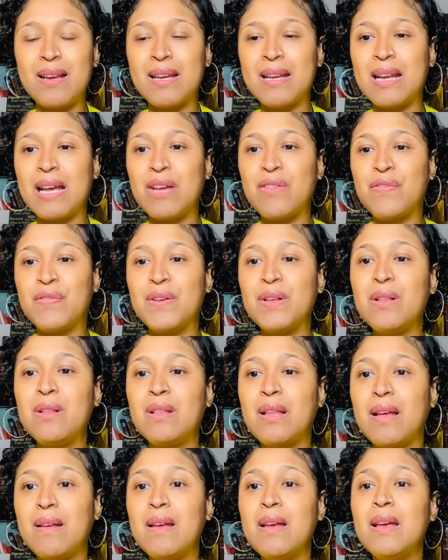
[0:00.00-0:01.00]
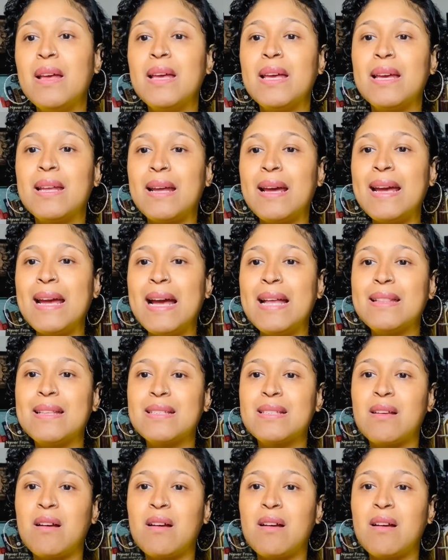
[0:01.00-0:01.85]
And I had this